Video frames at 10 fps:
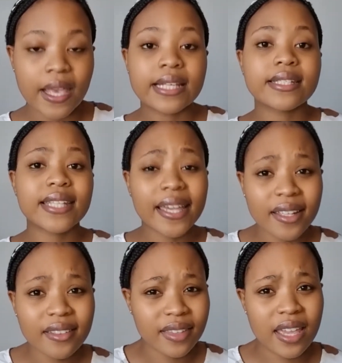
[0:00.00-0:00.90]

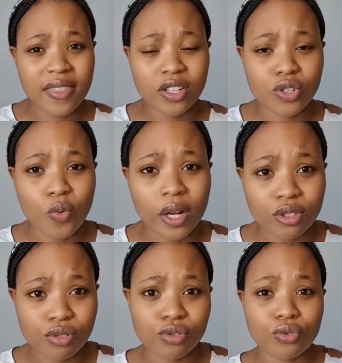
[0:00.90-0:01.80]
Second thing that you want
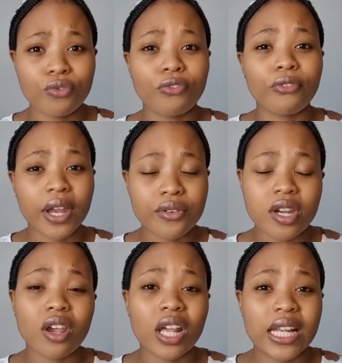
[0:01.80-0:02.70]
to do
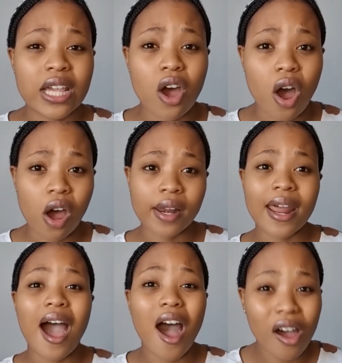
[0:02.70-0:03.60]
very early on
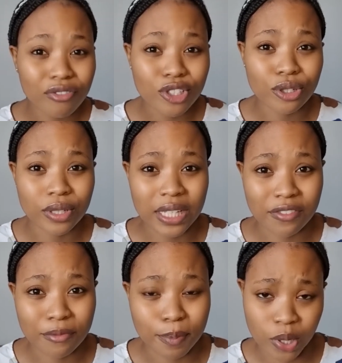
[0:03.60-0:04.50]
after you
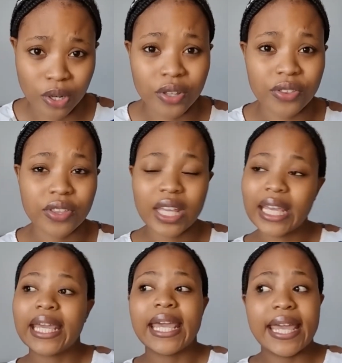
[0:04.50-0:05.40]
give birth
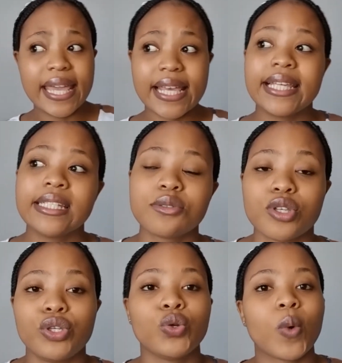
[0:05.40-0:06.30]
is
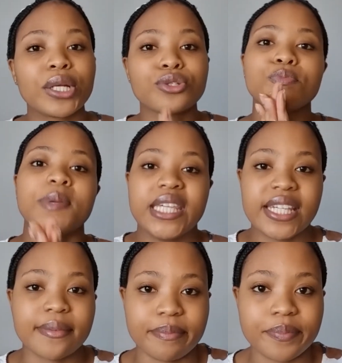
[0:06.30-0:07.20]
you want to
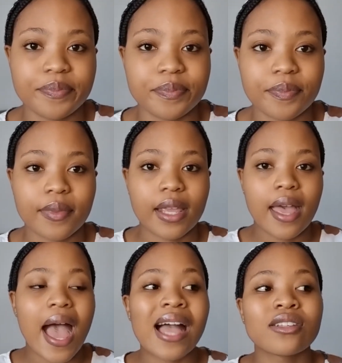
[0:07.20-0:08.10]
pee.
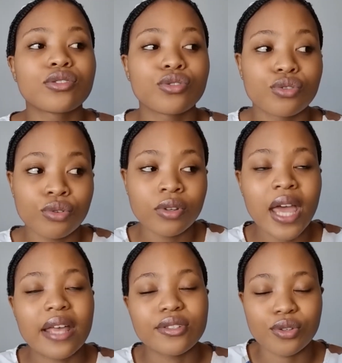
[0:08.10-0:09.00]
As soon
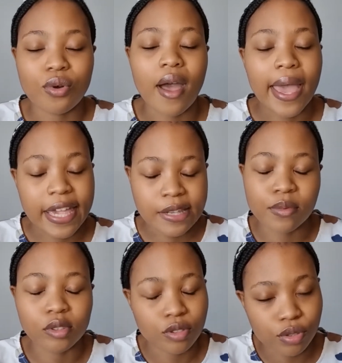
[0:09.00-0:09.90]
as you are
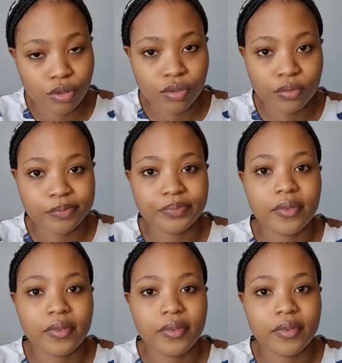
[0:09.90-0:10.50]
able to,